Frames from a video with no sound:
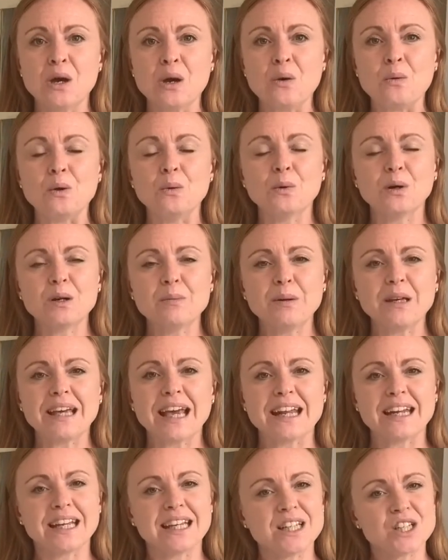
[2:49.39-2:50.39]
We want to be
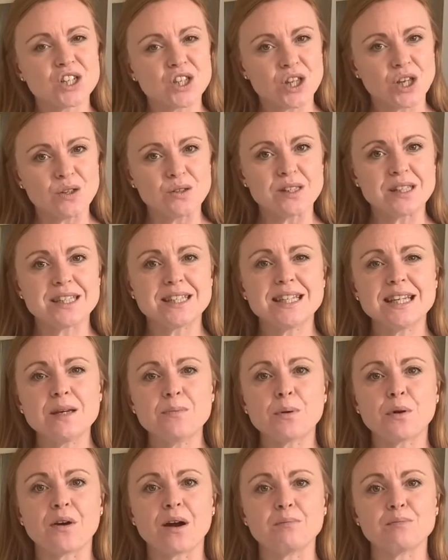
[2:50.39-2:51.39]
getting into those
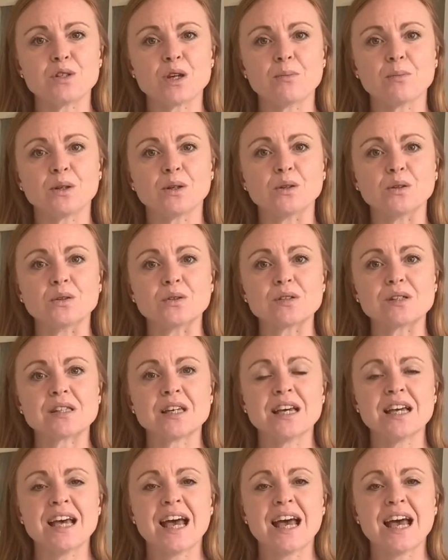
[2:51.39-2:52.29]
deeper abdominals